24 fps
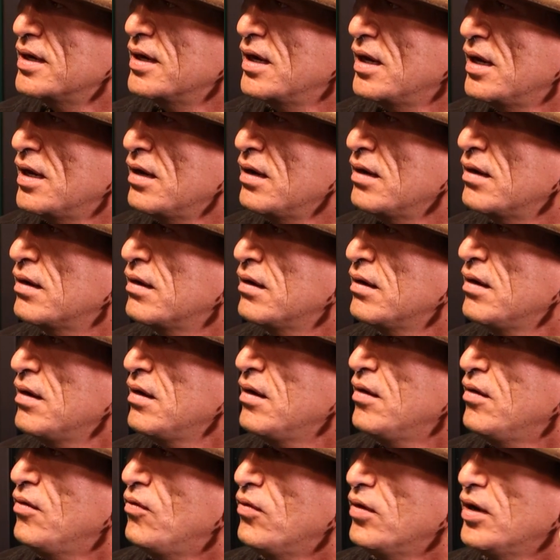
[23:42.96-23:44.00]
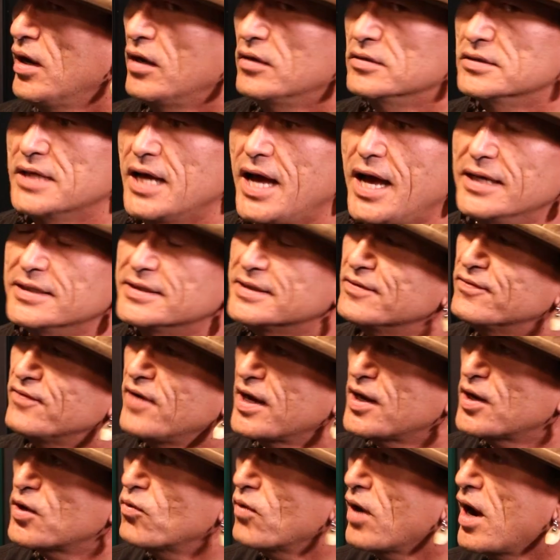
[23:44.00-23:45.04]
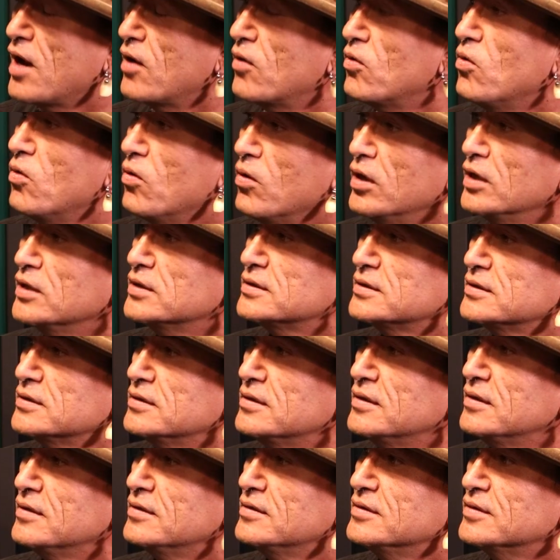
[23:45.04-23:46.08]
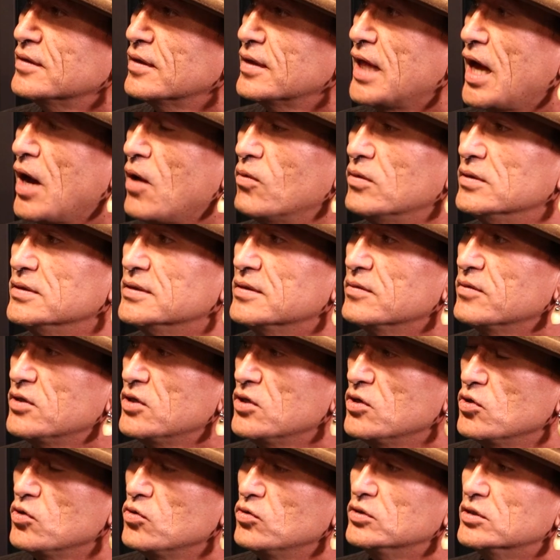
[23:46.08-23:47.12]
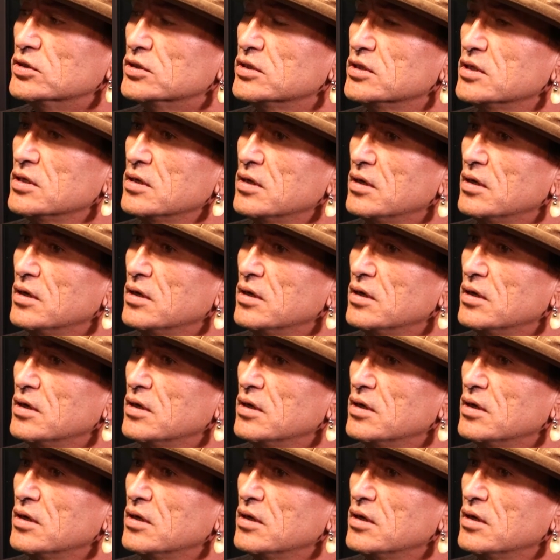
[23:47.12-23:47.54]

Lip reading: Knee, where I was asked if I could ride a horse. So that was a huge